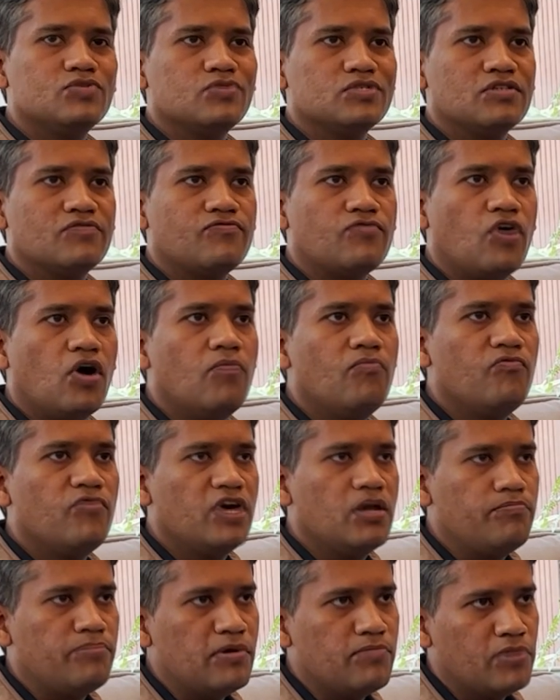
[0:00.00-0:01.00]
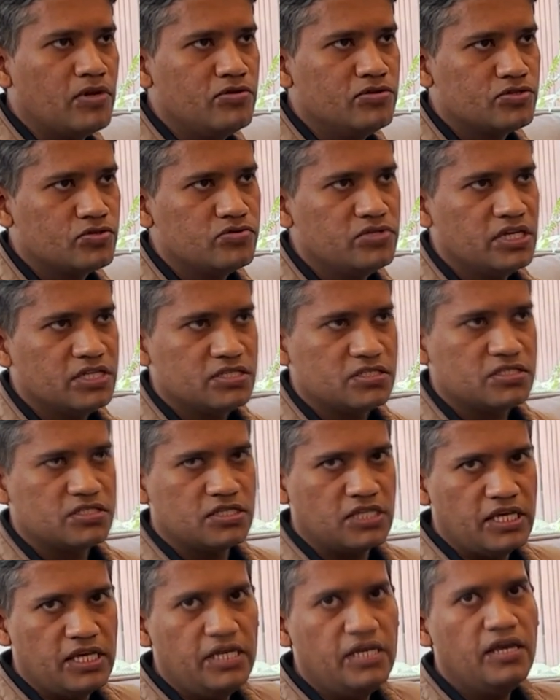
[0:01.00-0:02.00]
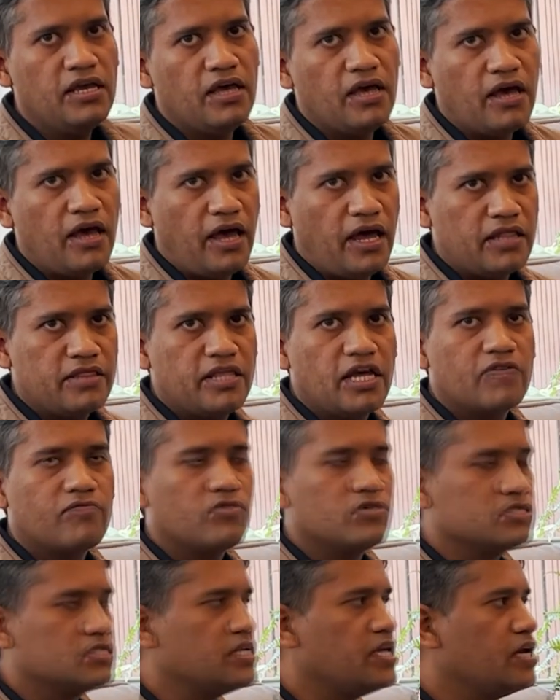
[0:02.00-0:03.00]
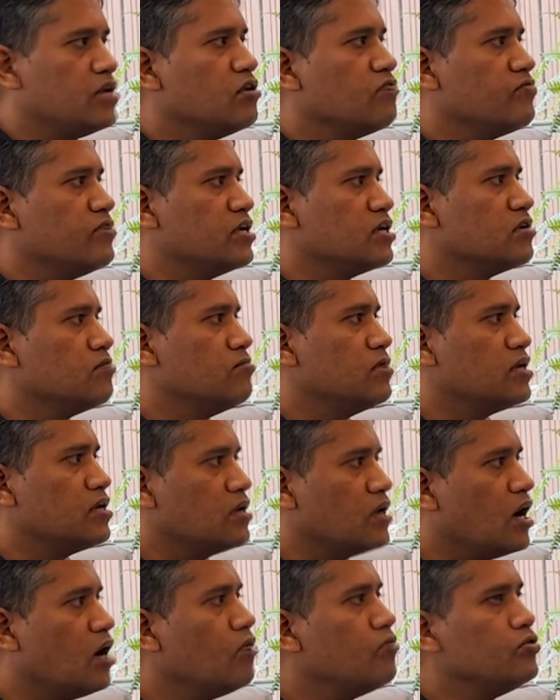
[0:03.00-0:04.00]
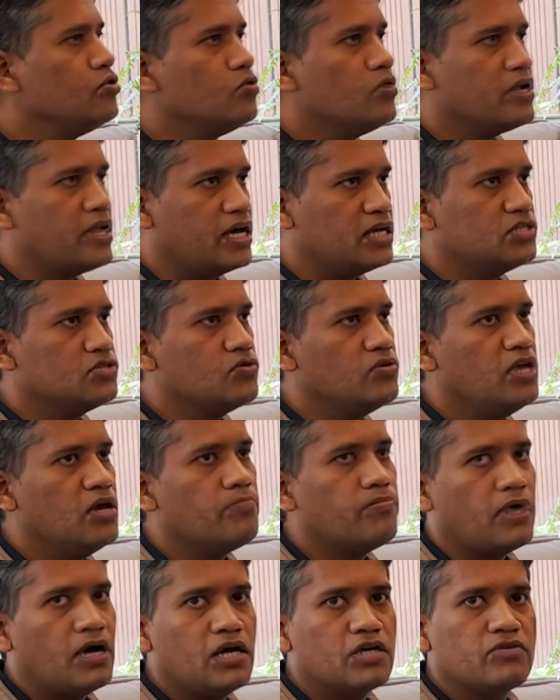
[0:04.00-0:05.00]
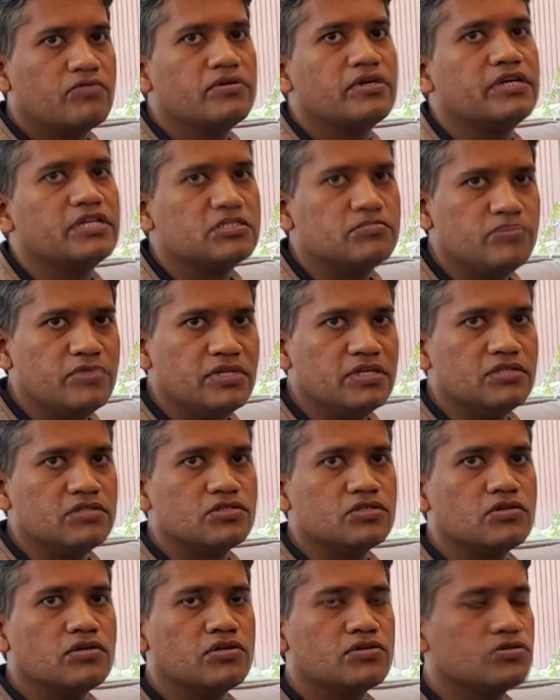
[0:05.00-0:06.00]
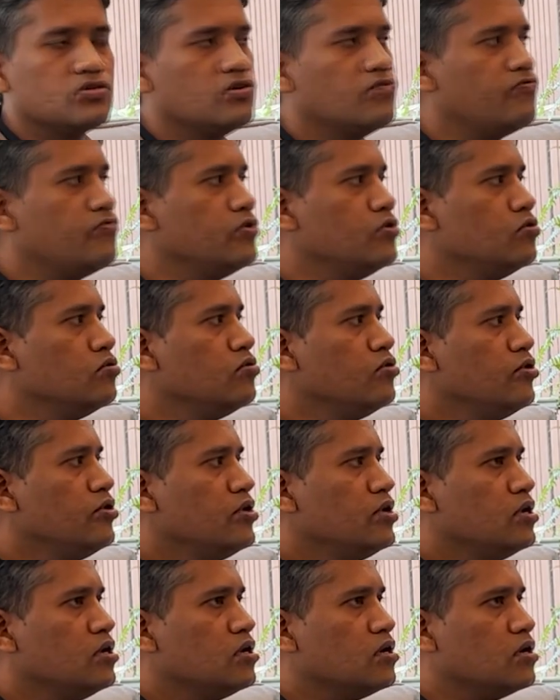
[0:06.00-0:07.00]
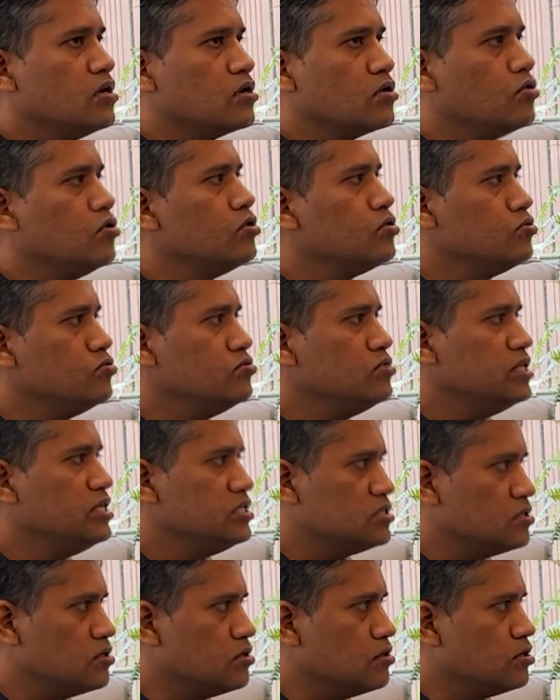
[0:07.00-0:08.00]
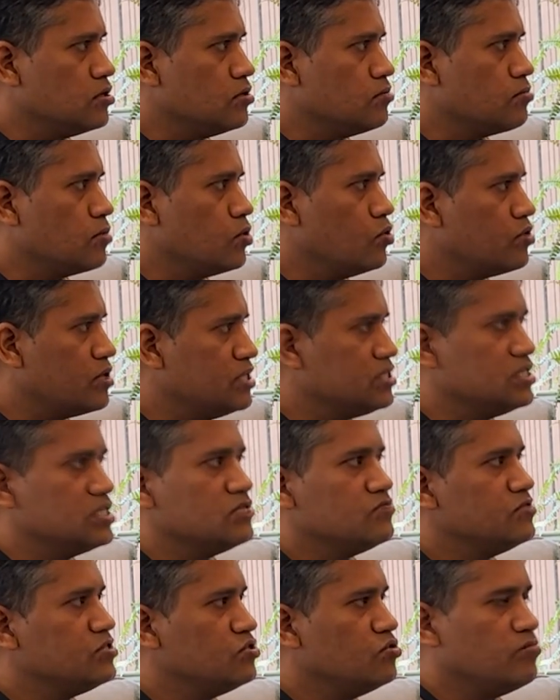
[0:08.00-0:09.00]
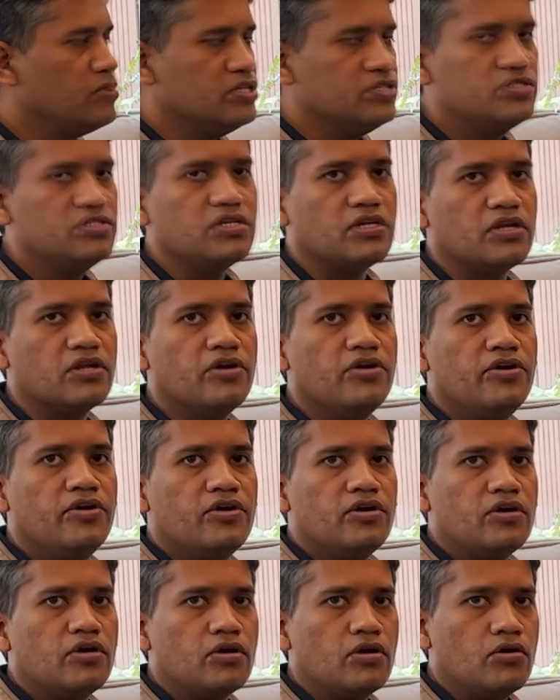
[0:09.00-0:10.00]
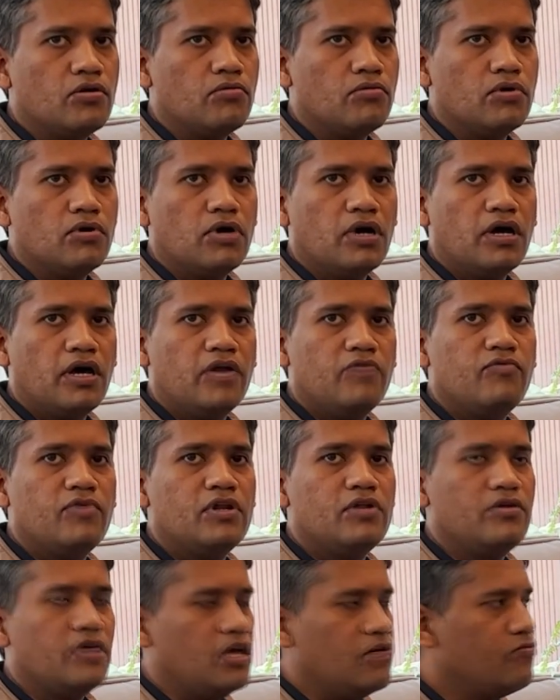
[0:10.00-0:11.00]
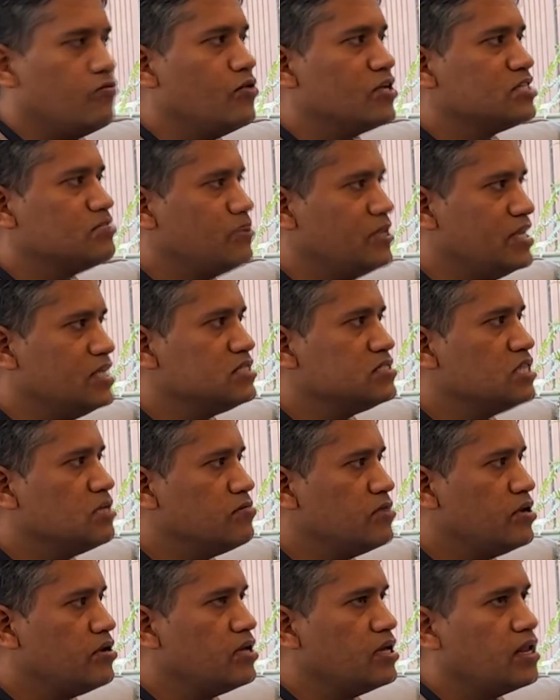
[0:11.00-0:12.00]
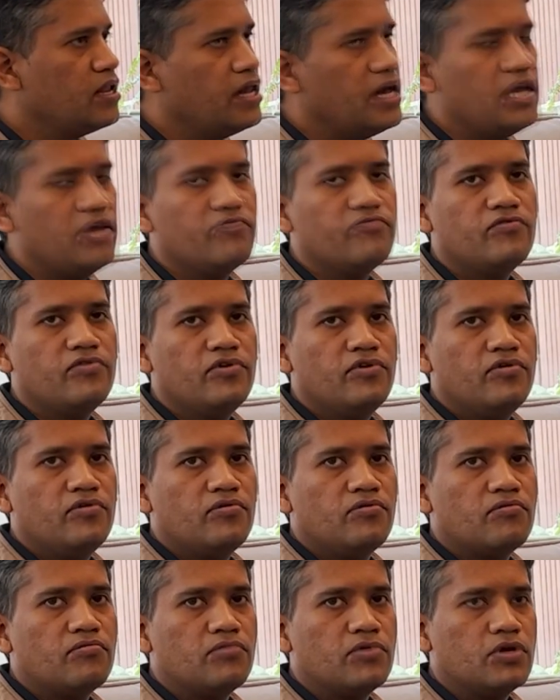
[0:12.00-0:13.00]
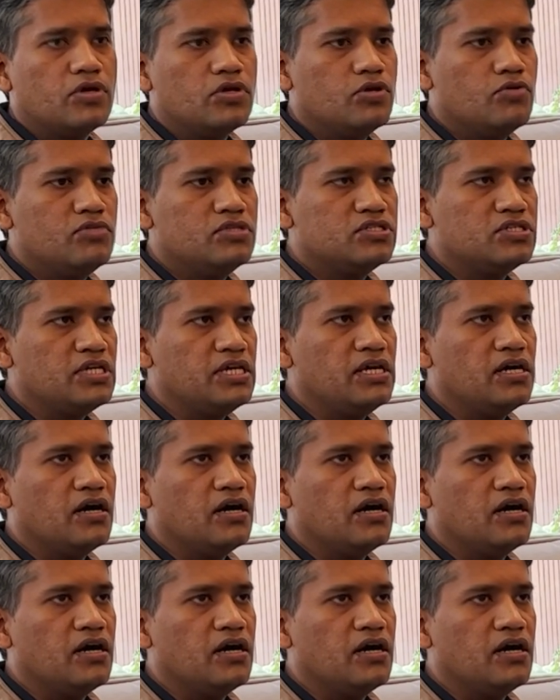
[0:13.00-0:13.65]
was a form where people used to just see and that was the end of it. But now you are actually a part of that experience. So if you go to these locations which you mentioned, and if you experience them in real life, you'll see